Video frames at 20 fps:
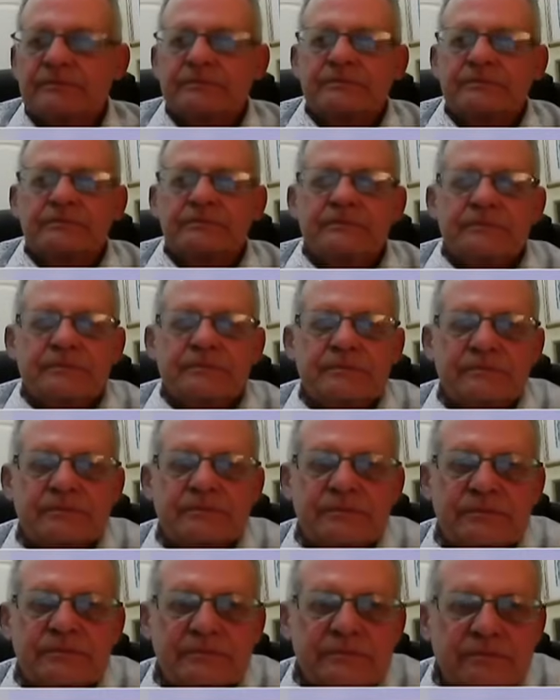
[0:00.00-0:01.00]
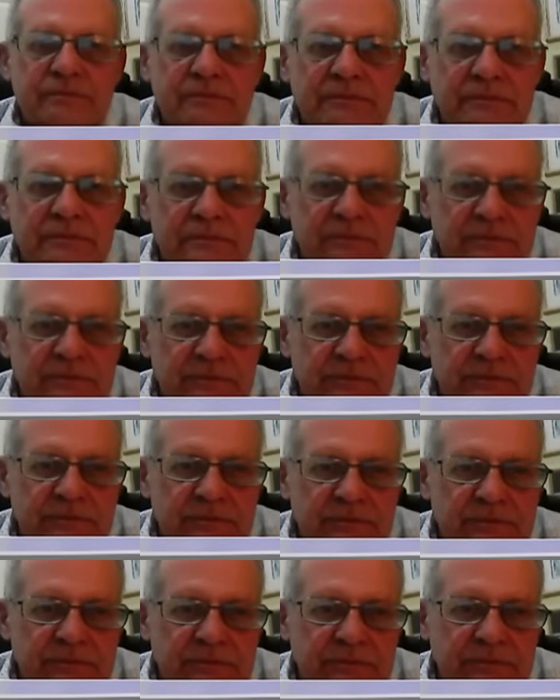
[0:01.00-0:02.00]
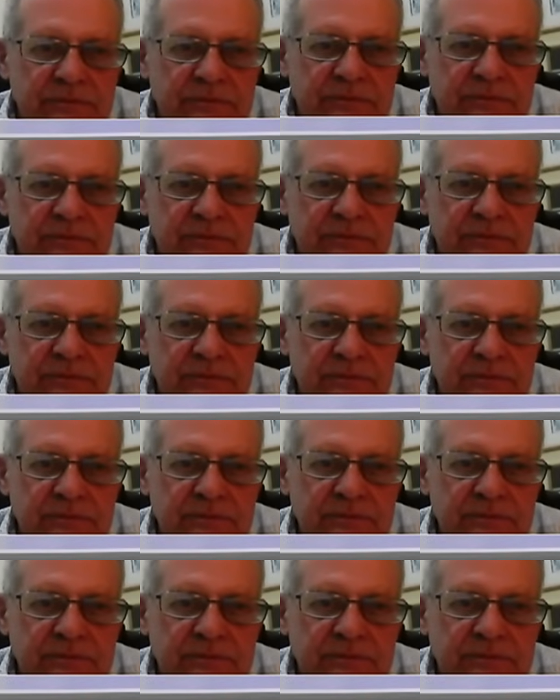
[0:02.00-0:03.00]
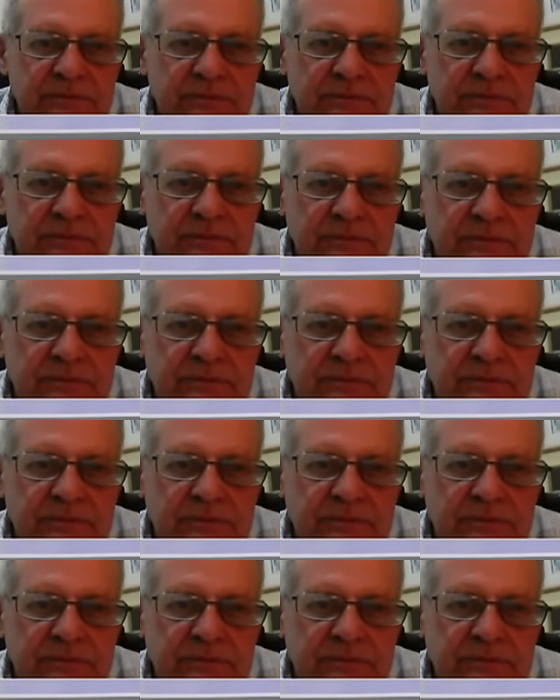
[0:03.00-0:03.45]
(not speaking)